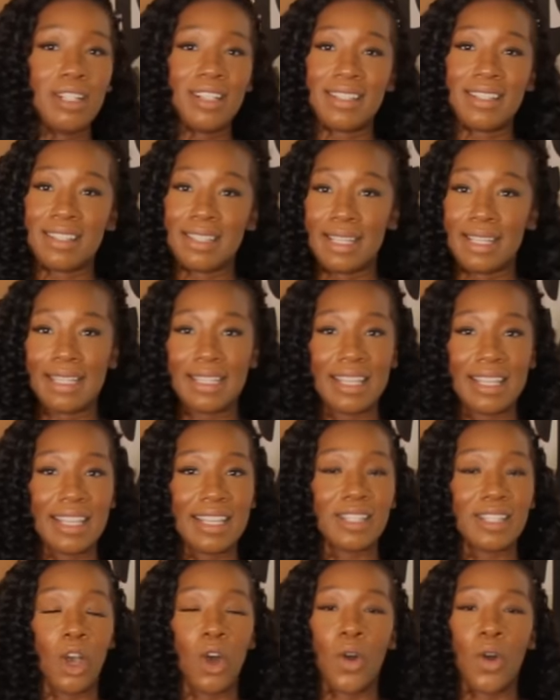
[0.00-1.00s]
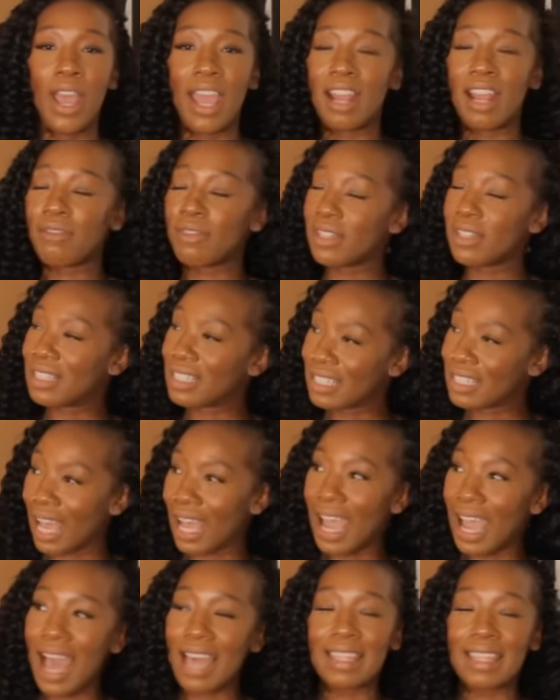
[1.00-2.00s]
done seen this on every
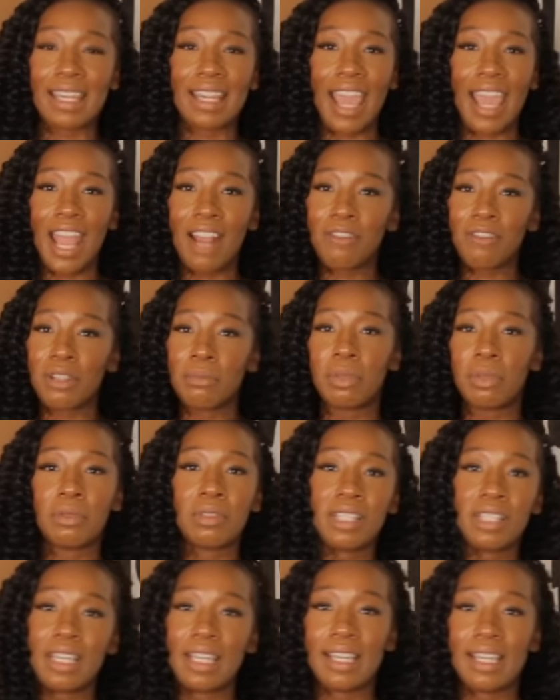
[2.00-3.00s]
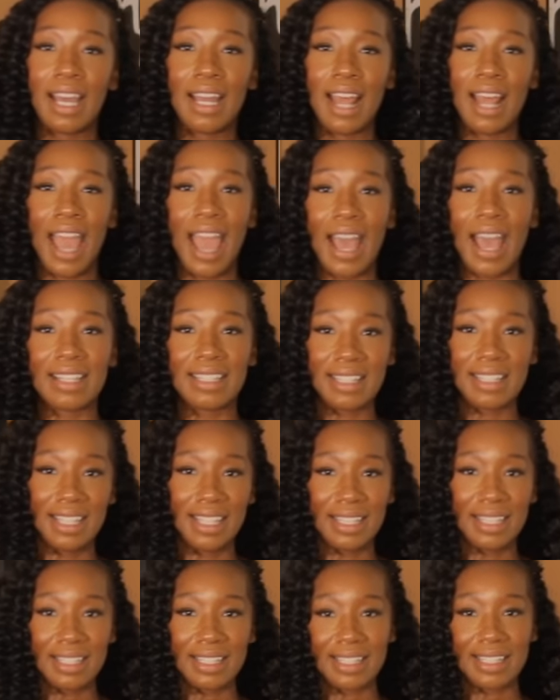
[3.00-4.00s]
site. I think every boutique kind of has
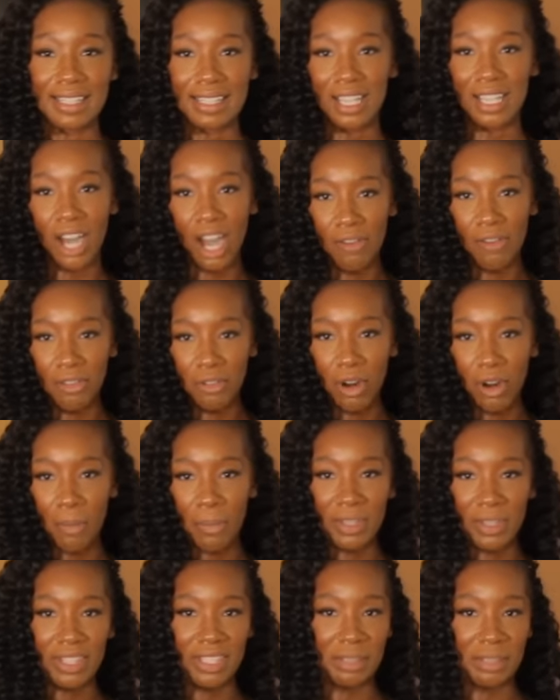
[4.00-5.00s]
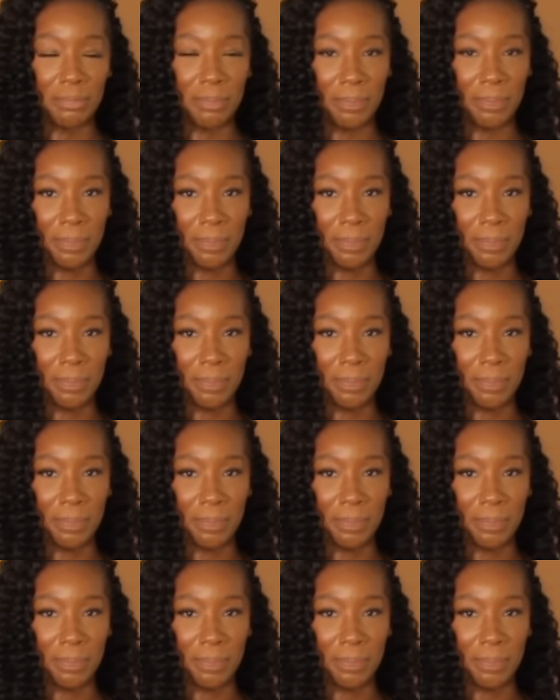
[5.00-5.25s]
this cover up and this